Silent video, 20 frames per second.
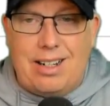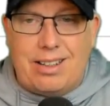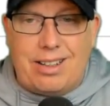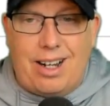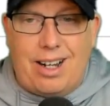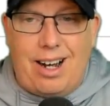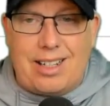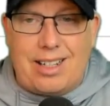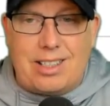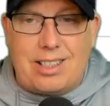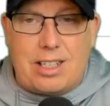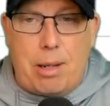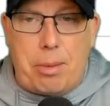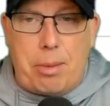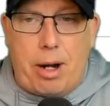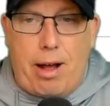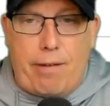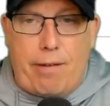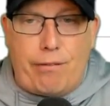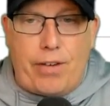The Hawks
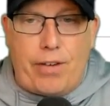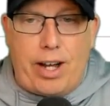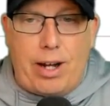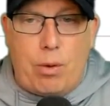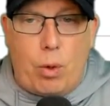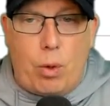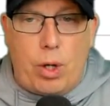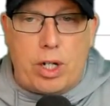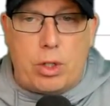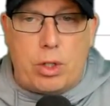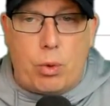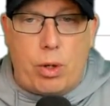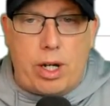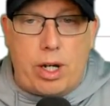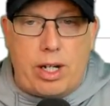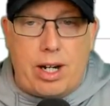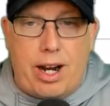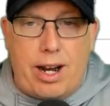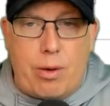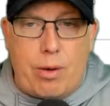coming off a
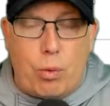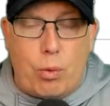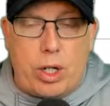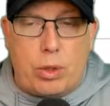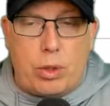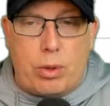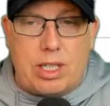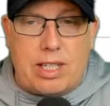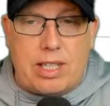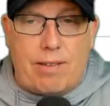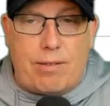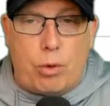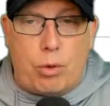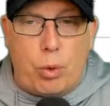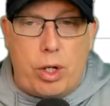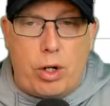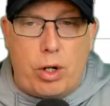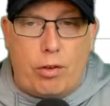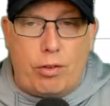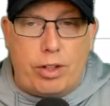129-127
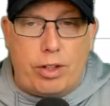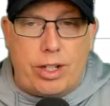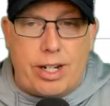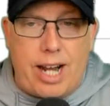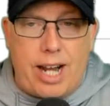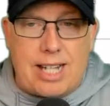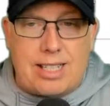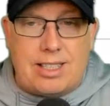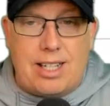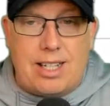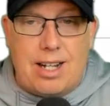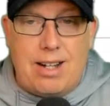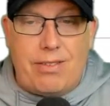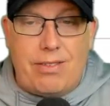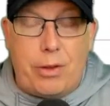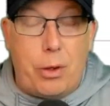win over the Nets.